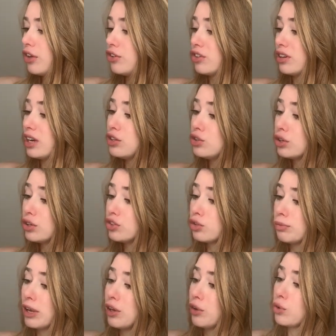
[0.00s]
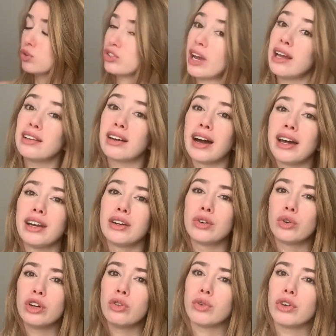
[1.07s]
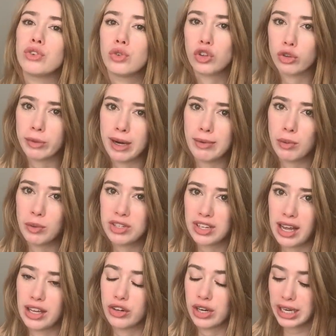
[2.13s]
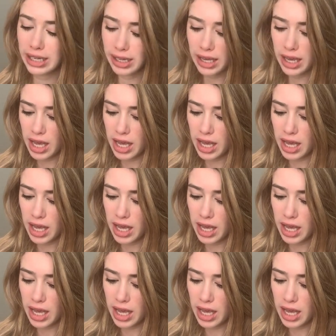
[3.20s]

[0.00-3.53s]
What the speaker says: So then I took it to my local tailor and I'd always wanted to experiment with tailoring.